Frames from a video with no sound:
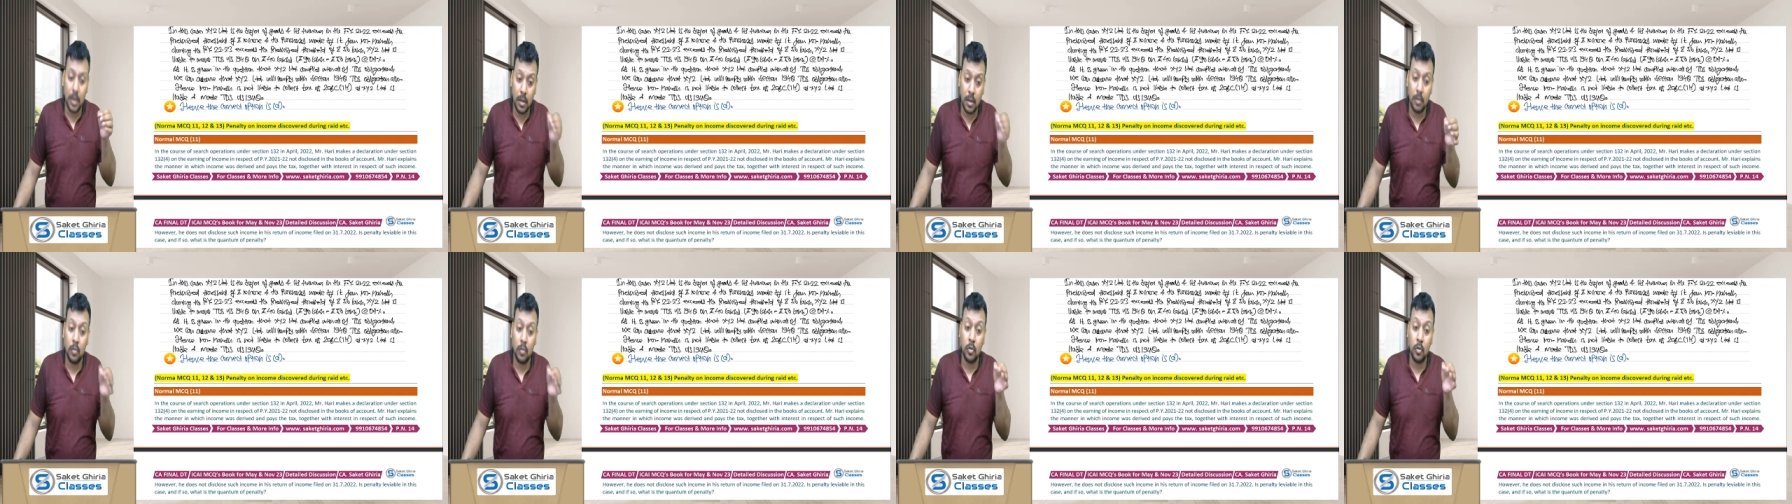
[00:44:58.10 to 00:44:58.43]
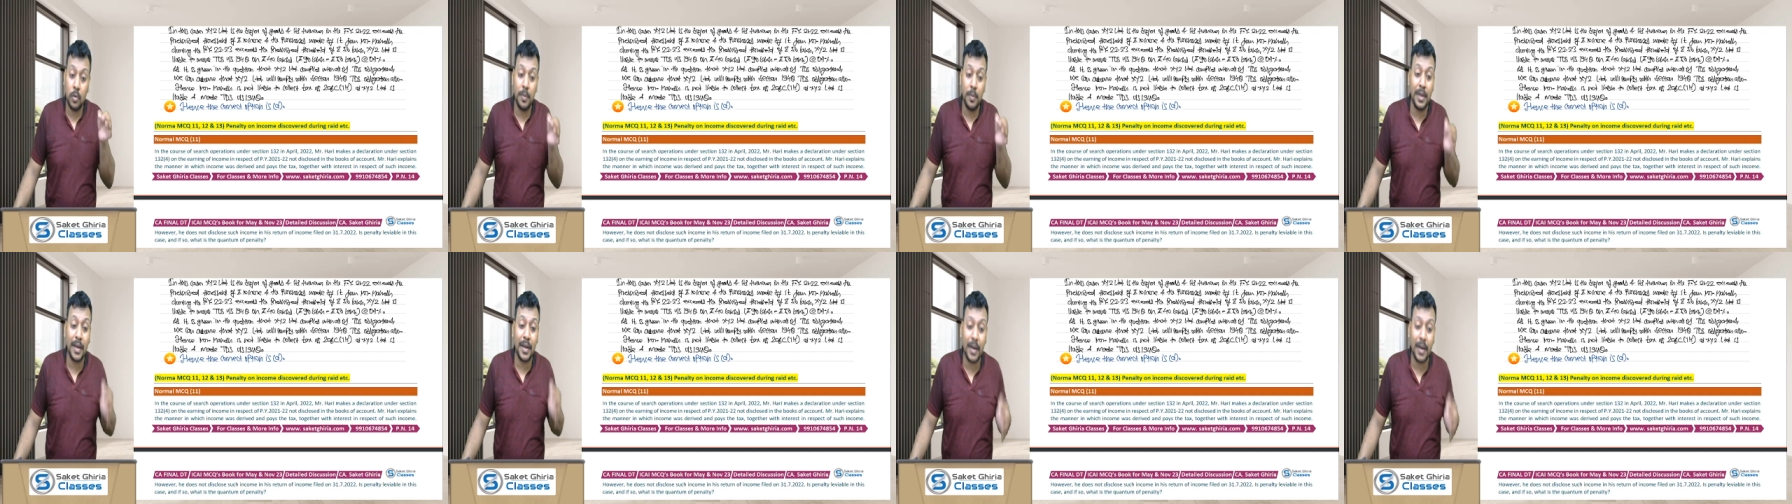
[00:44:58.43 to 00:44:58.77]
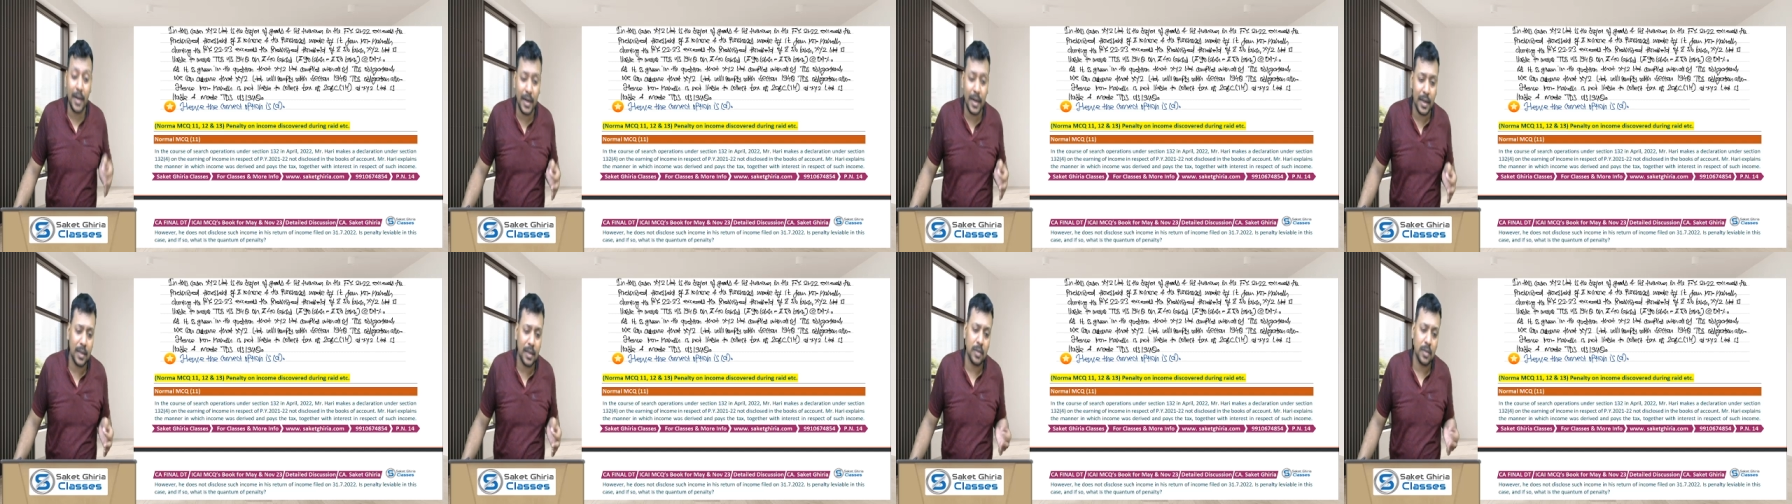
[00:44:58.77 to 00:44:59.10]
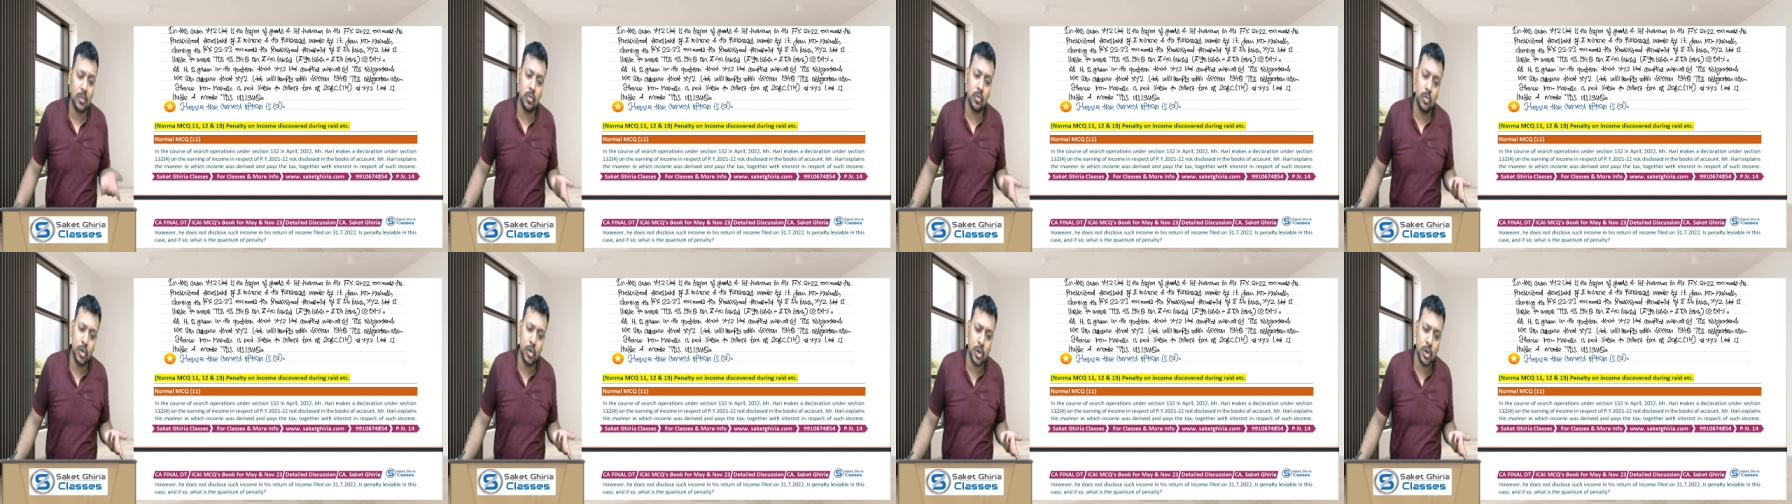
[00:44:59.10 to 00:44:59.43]
would be raid,
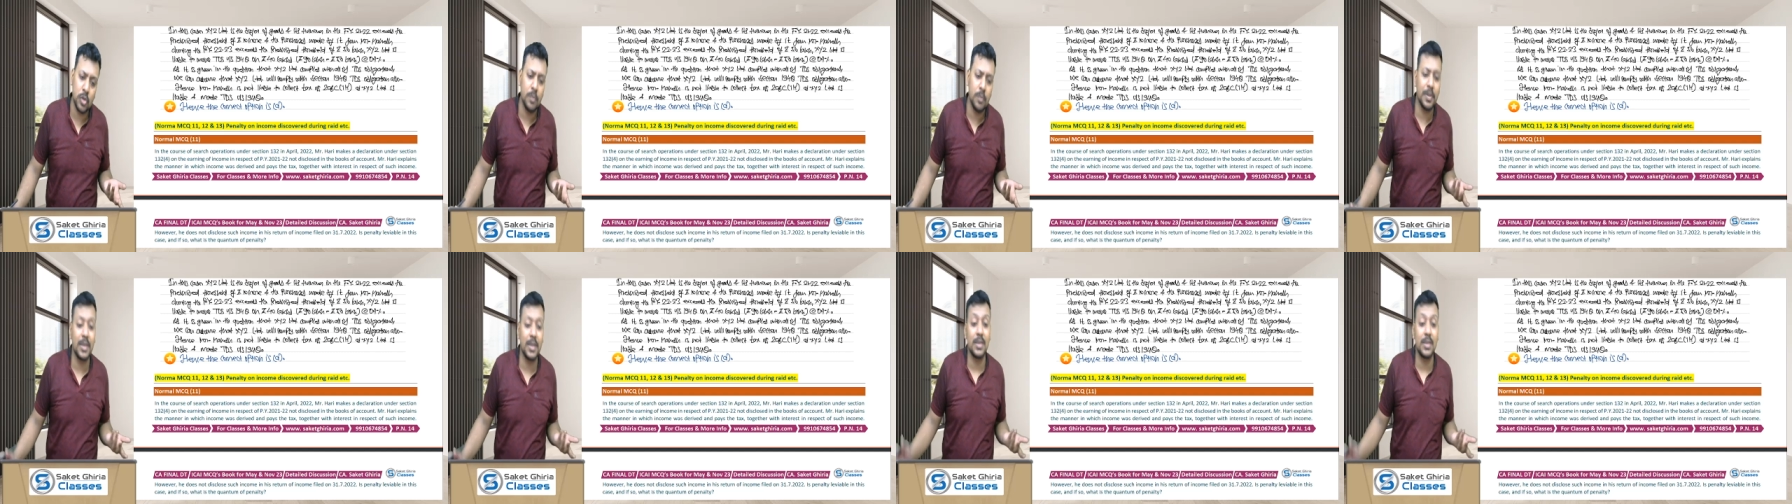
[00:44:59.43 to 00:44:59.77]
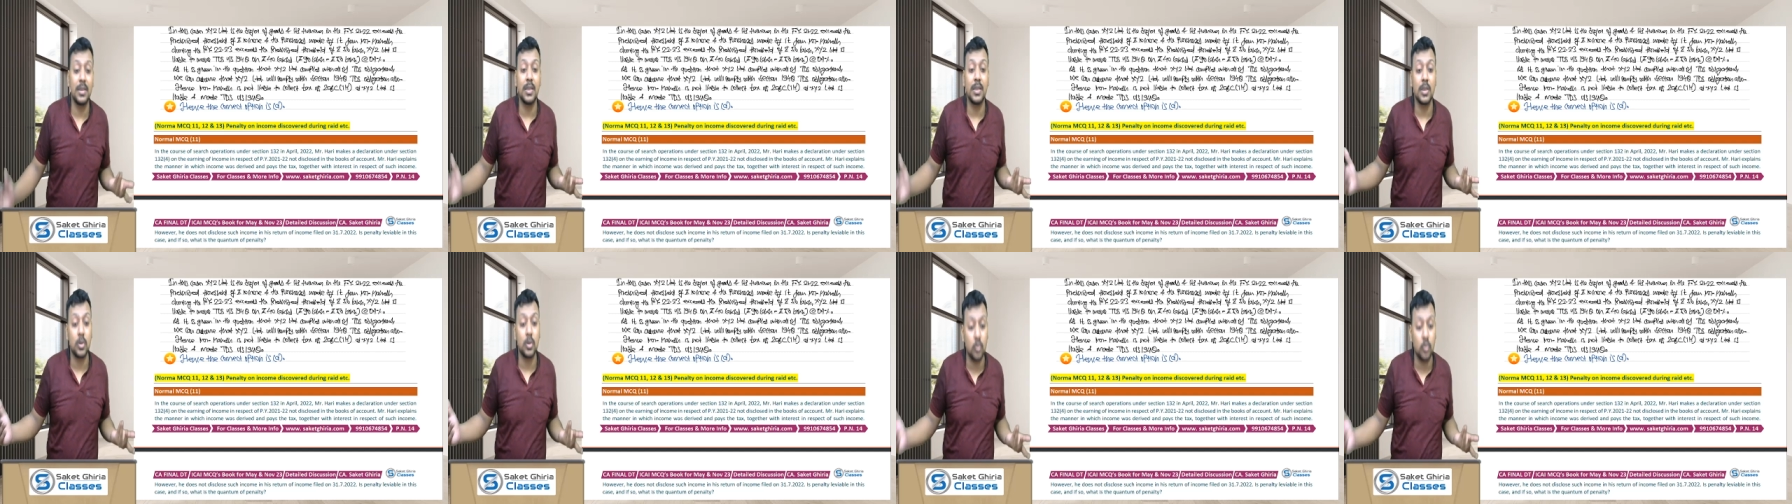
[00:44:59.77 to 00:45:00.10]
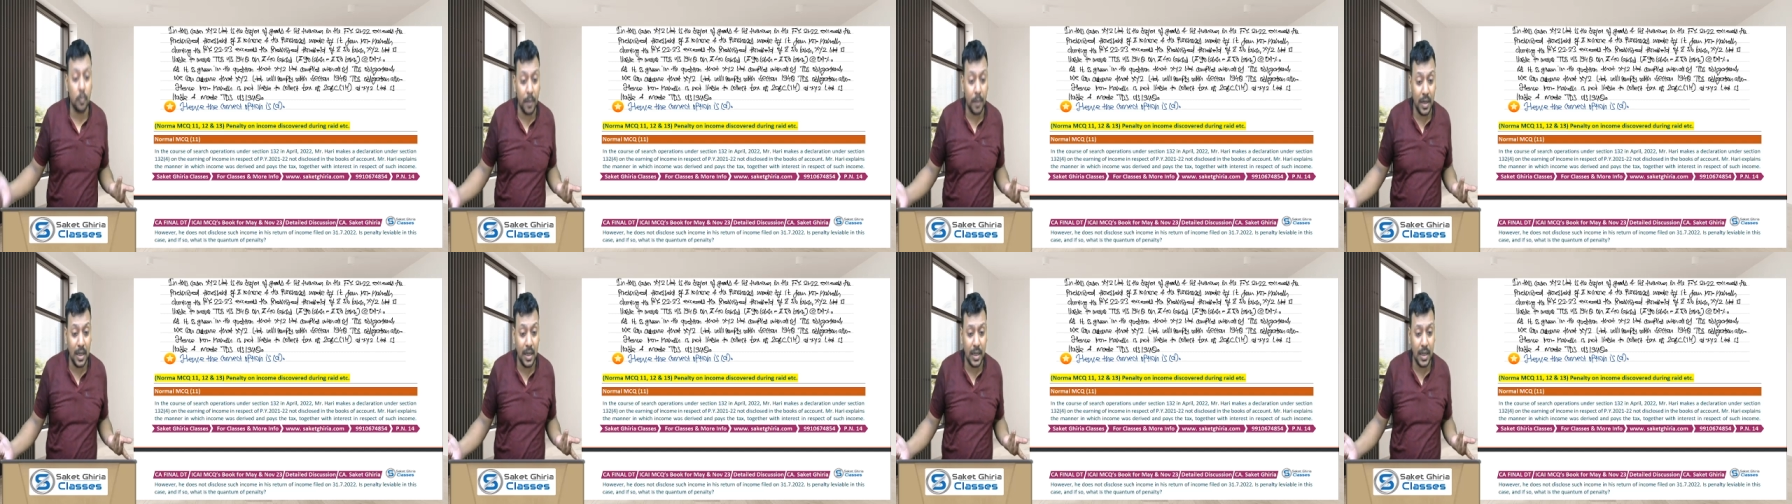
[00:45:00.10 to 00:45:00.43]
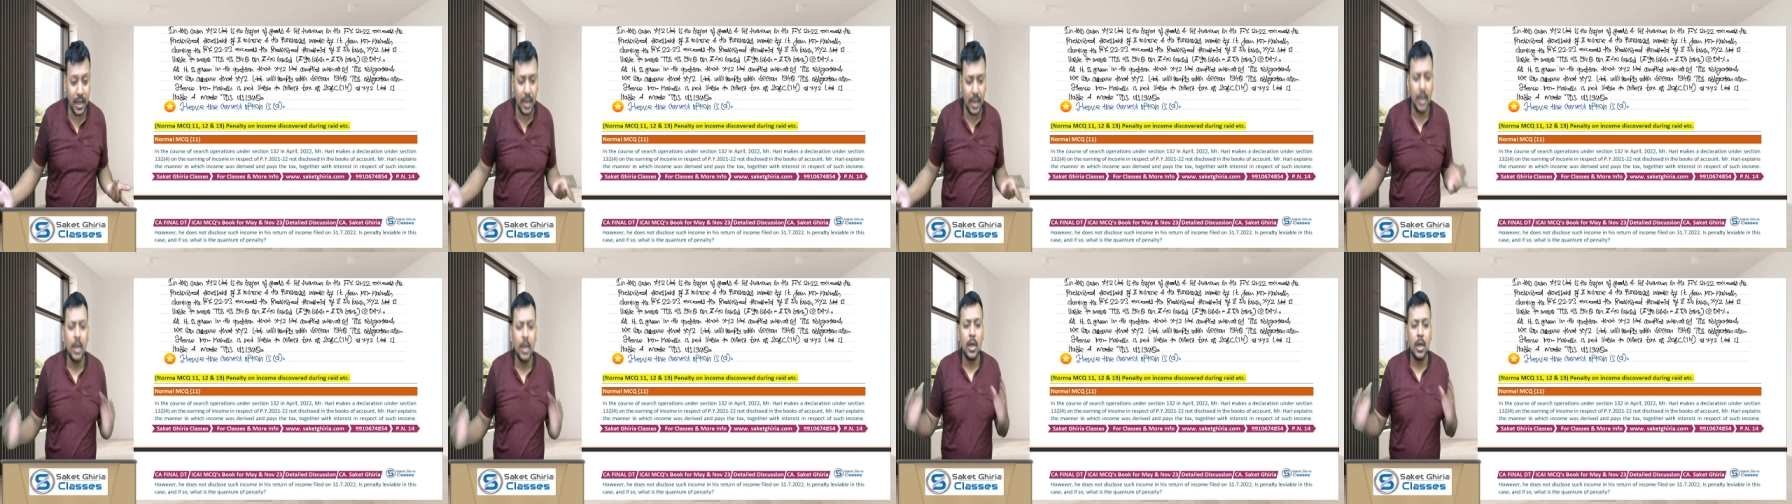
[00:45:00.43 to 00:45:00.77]
no issue because there is no
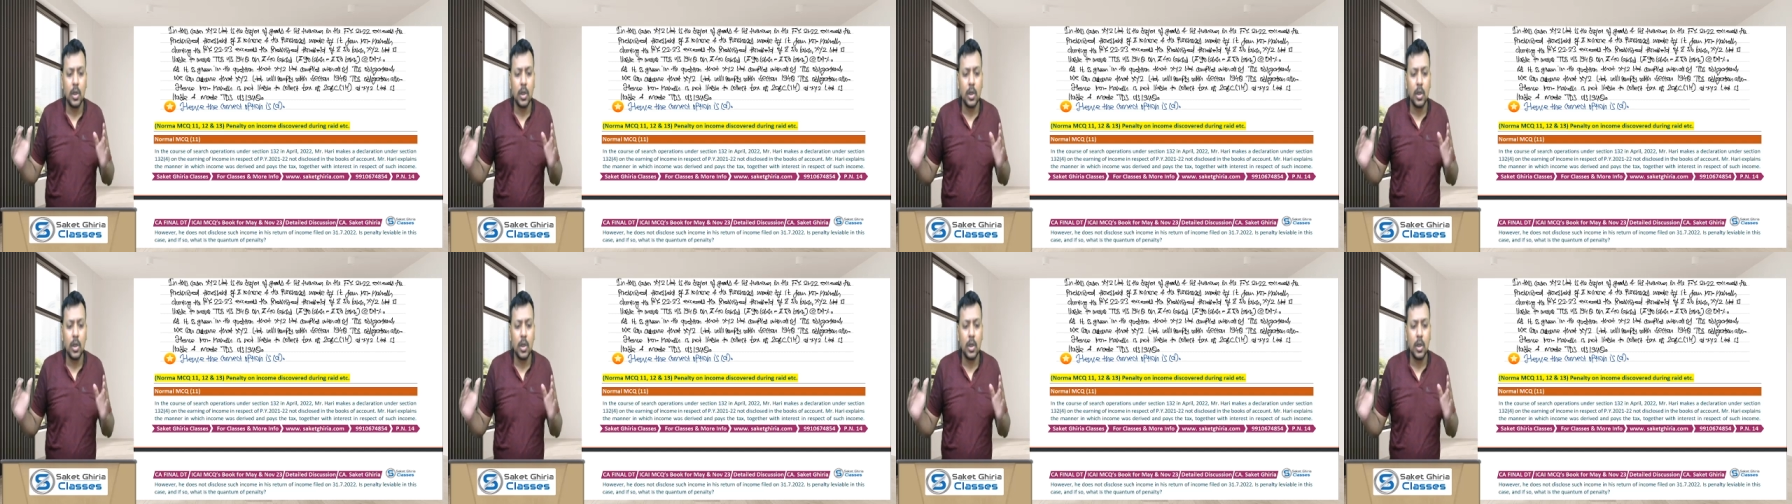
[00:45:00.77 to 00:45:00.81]
penalty.